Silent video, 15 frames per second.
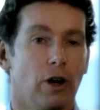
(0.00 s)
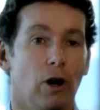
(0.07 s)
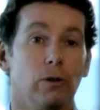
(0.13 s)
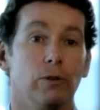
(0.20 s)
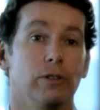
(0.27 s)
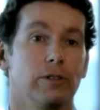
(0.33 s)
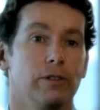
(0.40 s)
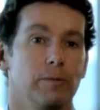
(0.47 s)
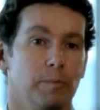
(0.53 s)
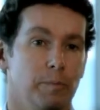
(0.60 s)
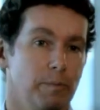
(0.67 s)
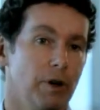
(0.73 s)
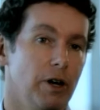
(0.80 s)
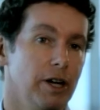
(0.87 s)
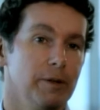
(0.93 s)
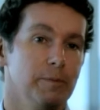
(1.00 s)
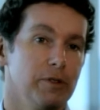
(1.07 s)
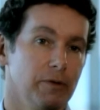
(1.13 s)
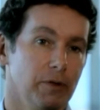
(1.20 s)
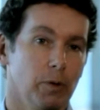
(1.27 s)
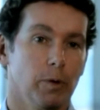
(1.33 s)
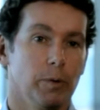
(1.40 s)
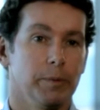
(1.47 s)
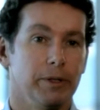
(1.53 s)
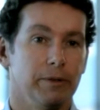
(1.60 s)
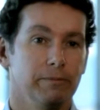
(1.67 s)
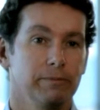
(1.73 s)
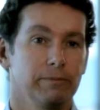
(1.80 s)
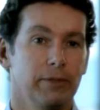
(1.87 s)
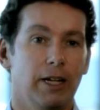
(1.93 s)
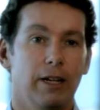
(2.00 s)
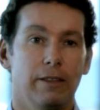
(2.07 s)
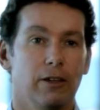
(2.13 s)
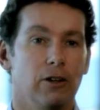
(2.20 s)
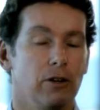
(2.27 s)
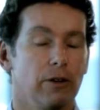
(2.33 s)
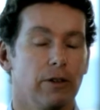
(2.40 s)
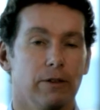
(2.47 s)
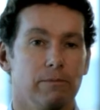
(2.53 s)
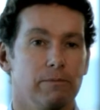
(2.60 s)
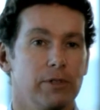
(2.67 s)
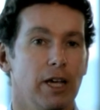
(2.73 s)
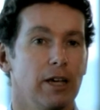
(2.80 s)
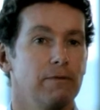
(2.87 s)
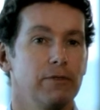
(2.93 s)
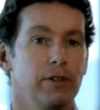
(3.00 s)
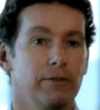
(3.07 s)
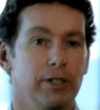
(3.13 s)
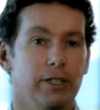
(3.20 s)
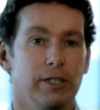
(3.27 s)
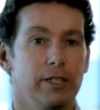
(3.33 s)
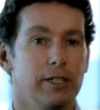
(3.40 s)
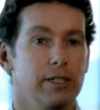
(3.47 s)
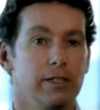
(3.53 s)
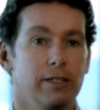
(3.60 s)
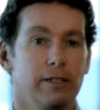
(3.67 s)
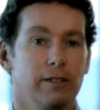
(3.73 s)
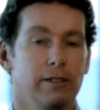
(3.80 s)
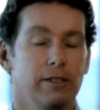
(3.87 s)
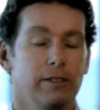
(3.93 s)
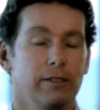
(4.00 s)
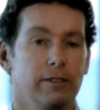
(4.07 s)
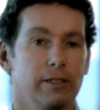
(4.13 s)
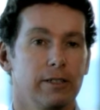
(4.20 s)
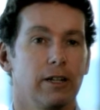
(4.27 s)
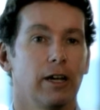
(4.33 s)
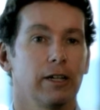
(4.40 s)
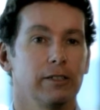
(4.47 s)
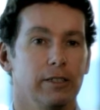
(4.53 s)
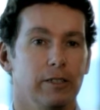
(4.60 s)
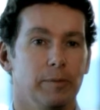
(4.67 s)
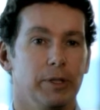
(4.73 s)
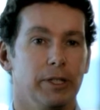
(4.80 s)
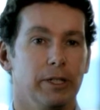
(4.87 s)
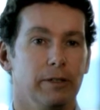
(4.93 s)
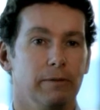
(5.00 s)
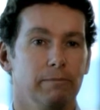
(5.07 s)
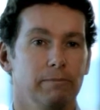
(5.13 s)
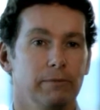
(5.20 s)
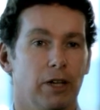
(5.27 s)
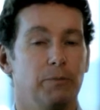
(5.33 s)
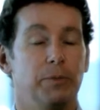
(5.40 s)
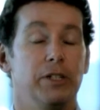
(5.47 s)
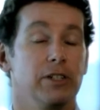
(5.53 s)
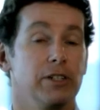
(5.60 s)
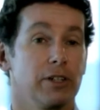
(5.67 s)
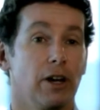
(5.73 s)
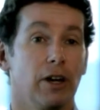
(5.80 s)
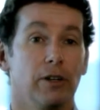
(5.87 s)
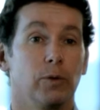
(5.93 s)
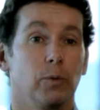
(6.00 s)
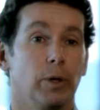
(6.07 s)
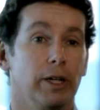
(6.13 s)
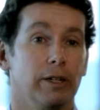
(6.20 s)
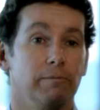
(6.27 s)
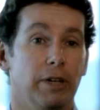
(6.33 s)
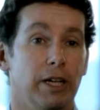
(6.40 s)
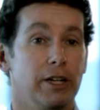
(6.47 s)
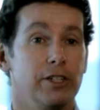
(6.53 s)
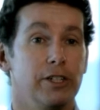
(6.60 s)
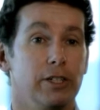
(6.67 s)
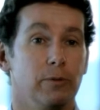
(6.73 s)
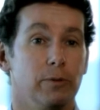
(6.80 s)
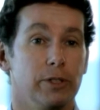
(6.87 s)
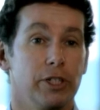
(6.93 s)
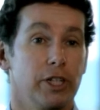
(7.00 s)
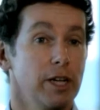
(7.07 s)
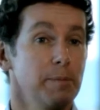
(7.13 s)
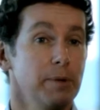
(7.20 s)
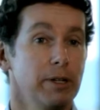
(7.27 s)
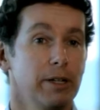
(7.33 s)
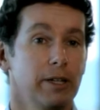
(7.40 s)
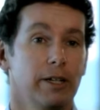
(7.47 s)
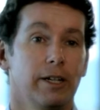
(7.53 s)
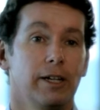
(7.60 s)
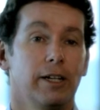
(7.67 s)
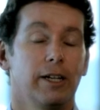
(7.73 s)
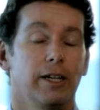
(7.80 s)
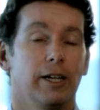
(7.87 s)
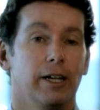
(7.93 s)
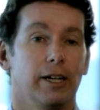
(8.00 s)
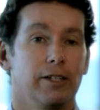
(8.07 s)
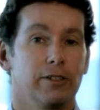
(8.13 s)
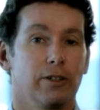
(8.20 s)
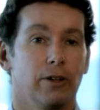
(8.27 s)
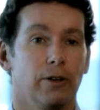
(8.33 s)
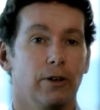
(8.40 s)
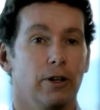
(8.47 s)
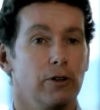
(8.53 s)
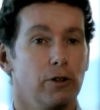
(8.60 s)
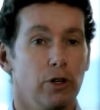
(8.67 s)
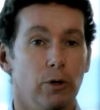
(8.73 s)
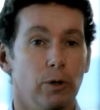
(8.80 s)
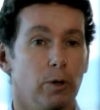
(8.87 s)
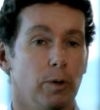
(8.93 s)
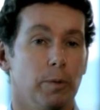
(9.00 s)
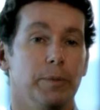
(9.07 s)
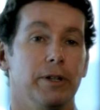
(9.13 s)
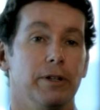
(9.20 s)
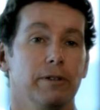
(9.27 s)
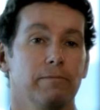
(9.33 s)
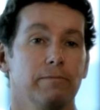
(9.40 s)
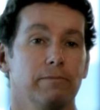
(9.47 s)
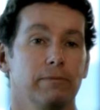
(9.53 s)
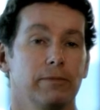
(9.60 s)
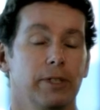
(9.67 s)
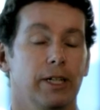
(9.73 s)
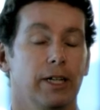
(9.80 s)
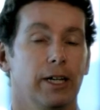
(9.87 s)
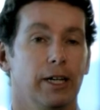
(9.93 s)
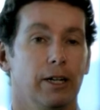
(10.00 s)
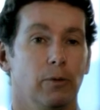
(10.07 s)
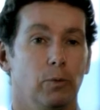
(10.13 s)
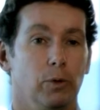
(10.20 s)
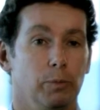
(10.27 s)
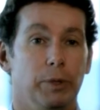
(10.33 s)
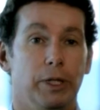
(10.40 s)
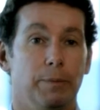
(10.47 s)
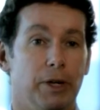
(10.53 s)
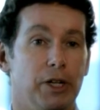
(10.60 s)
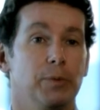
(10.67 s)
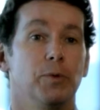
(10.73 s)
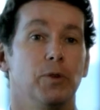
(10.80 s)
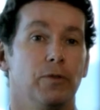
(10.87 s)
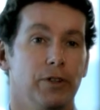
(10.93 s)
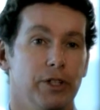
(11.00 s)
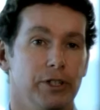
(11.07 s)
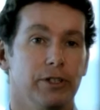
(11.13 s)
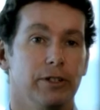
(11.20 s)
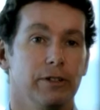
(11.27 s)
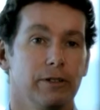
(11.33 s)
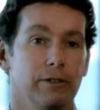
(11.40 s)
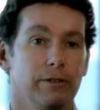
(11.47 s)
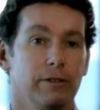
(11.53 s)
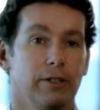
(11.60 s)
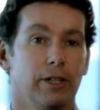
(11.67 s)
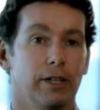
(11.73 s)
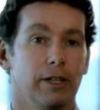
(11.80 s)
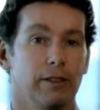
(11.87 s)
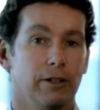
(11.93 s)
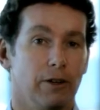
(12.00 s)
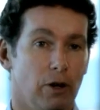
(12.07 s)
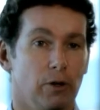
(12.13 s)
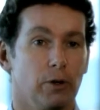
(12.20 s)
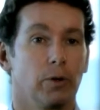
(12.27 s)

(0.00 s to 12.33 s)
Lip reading: oldest items of equipment. Anything older than 10, 15 years is likely to have been designed when energy was cheap. So new equipment will be much more efficient than older